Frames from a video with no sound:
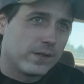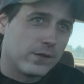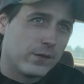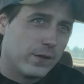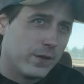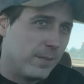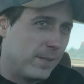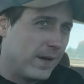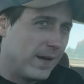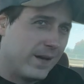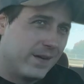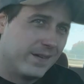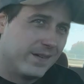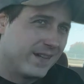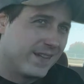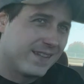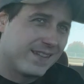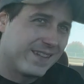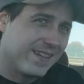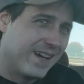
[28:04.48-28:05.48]
a good
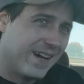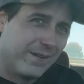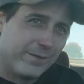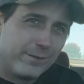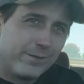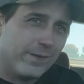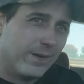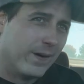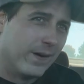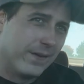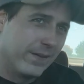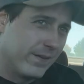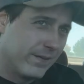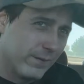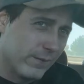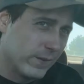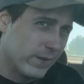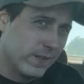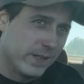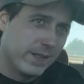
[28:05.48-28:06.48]
amount. It's not
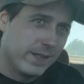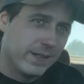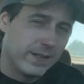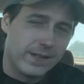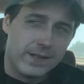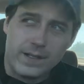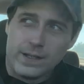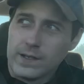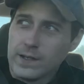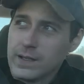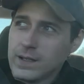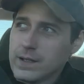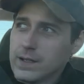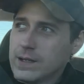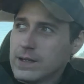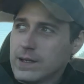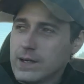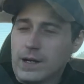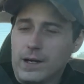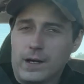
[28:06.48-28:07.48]
fun, really.
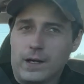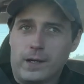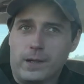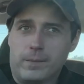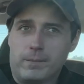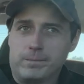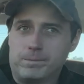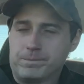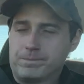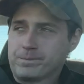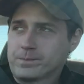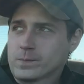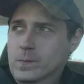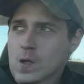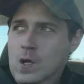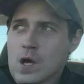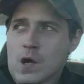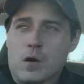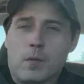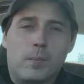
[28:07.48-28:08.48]

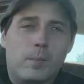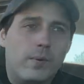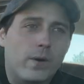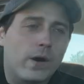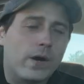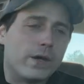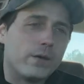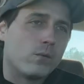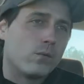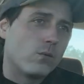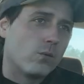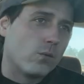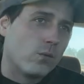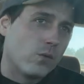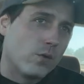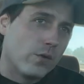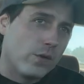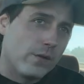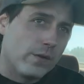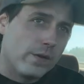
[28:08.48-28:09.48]
Um, but
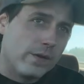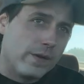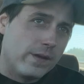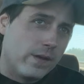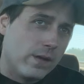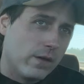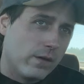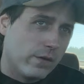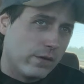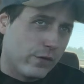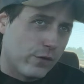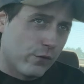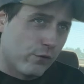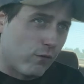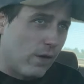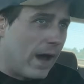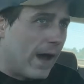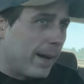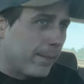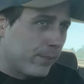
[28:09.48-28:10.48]
the
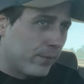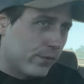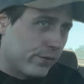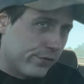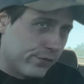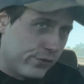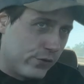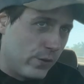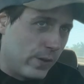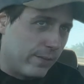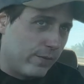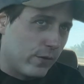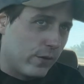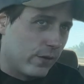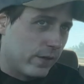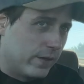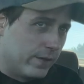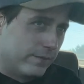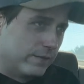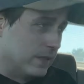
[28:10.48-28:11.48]
rappers, you ever
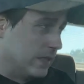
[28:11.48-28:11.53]
heard of